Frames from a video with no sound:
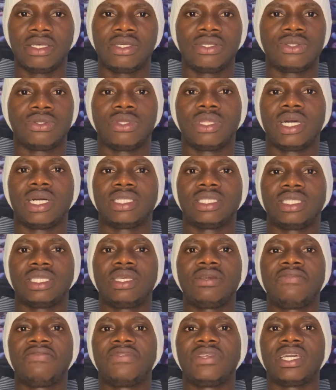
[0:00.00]
so that
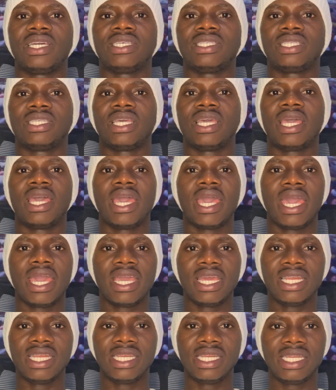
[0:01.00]
if there is
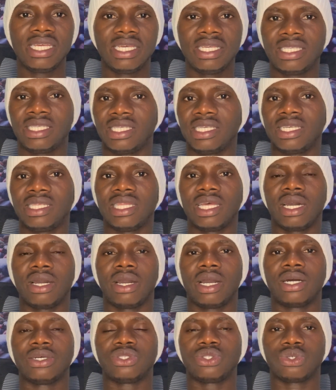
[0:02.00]
any
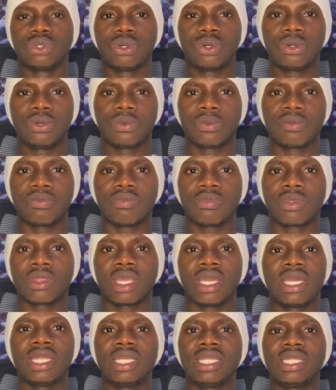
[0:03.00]
signal at all,
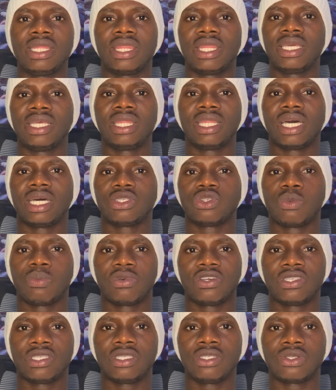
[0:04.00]
anything that
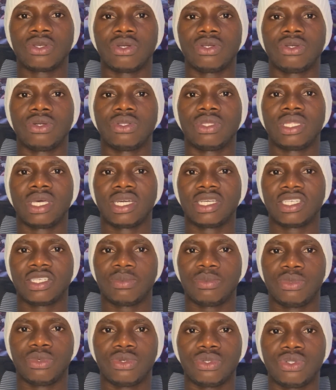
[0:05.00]
surfaces on your
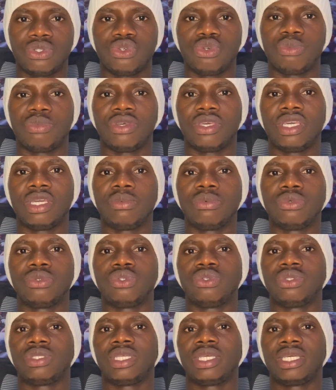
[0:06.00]
dashboard, you'll be able
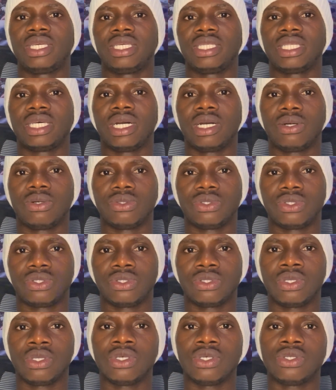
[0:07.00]
to take it out.
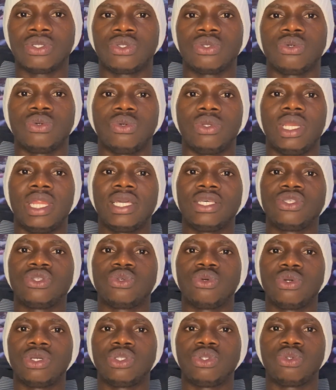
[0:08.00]
So let's
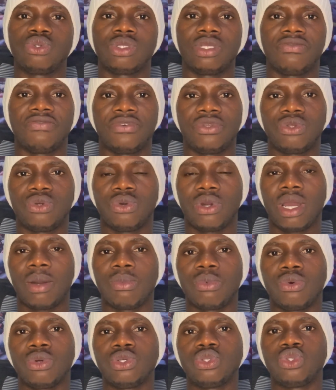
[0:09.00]
go into the video.
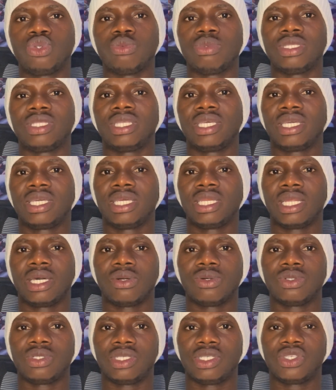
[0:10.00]
I'm going to be taking
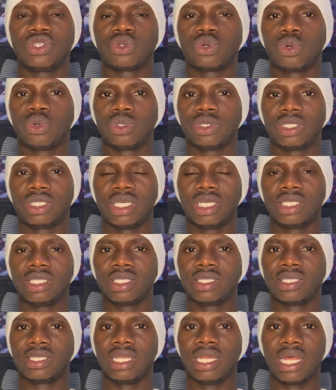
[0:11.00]
out this
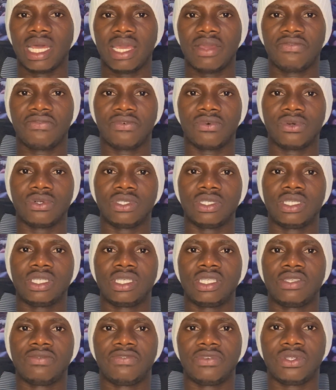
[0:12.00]
content live on
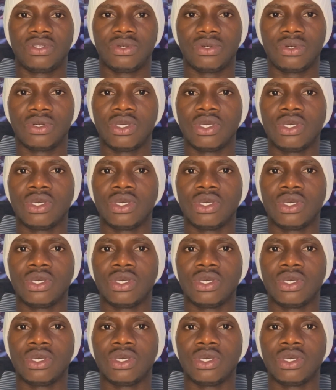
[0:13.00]
this video.